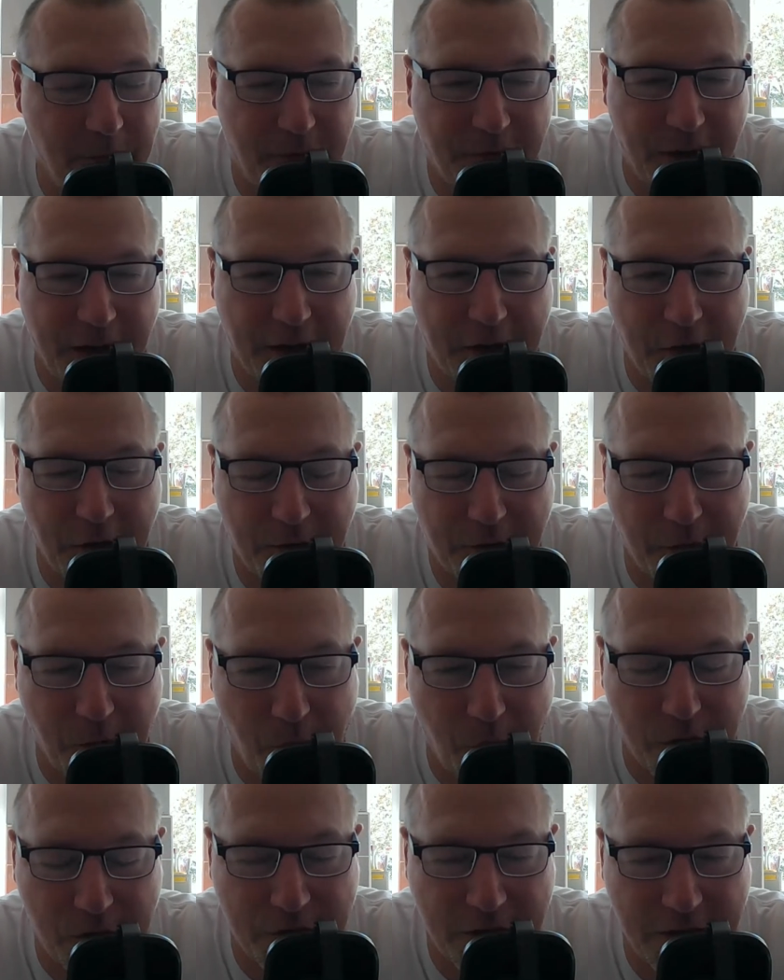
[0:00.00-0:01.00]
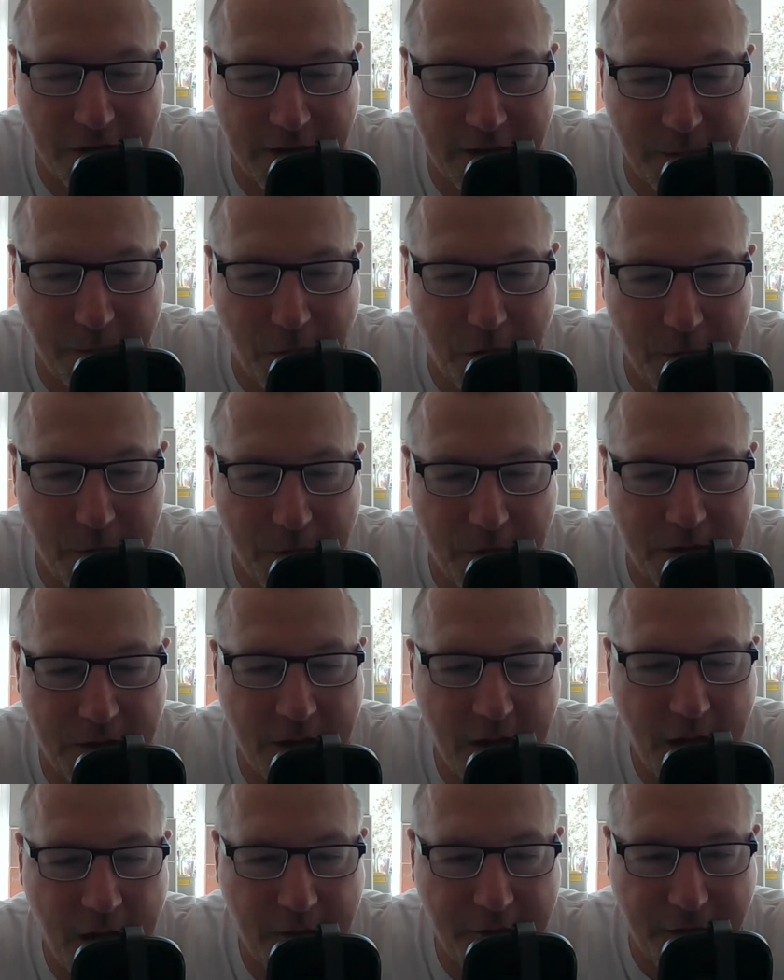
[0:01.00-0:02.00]
Thank you for watching at the moment.
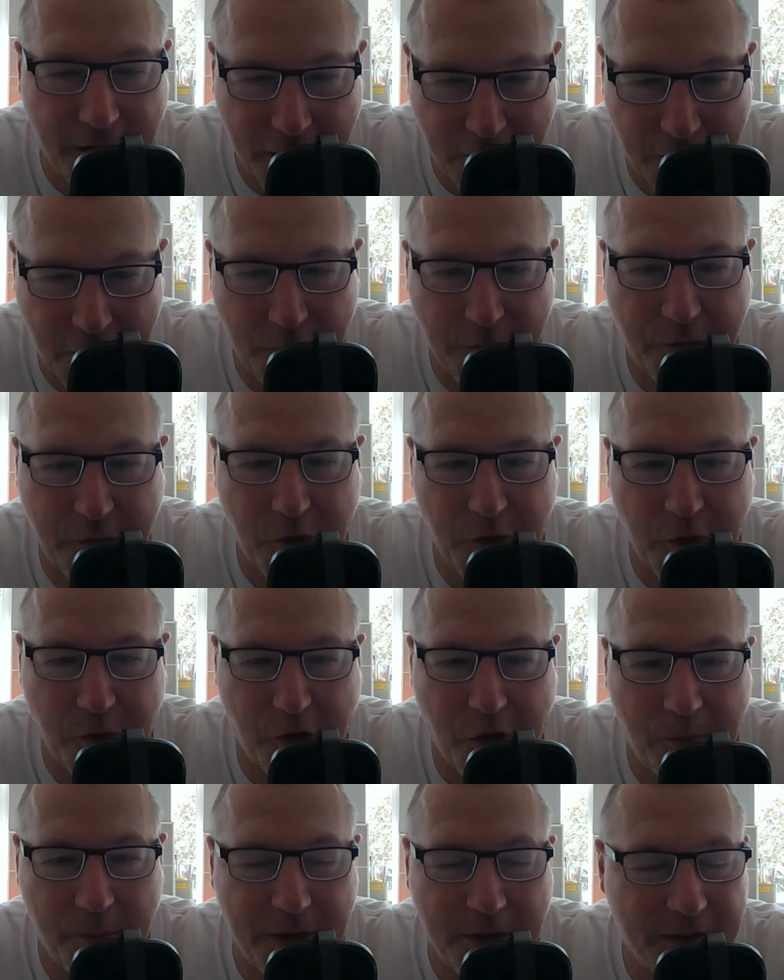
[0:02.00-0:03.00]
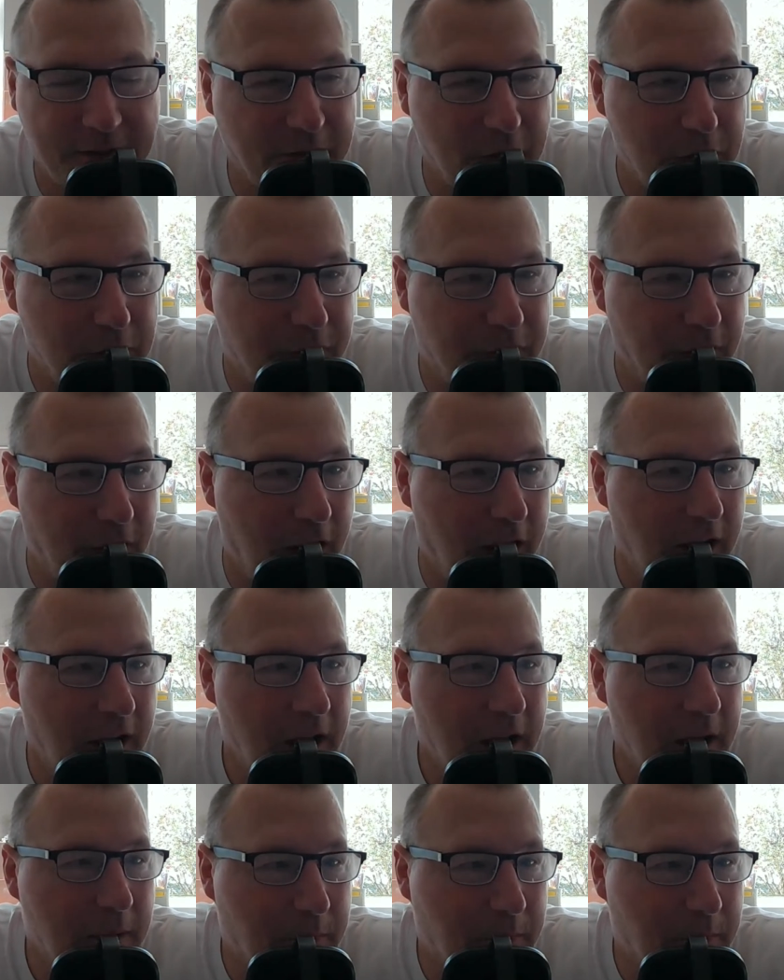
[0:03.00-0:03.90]
Thank you for your comments so far.